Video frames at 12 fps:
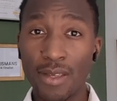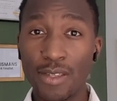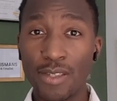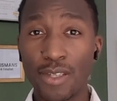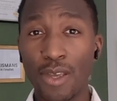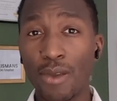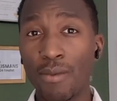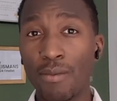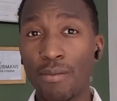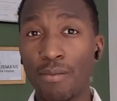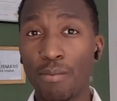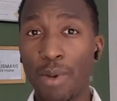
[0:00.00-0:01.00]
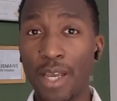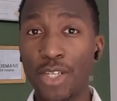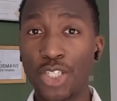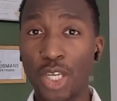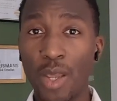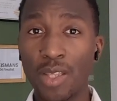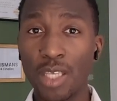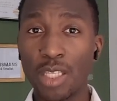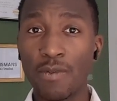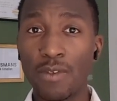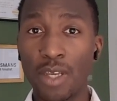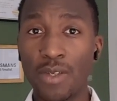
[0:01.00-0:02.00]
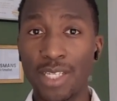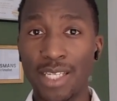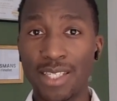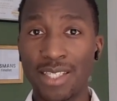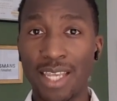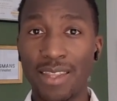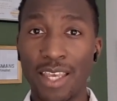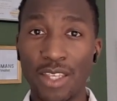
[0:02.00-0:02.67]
So, by showing that you've noticed and that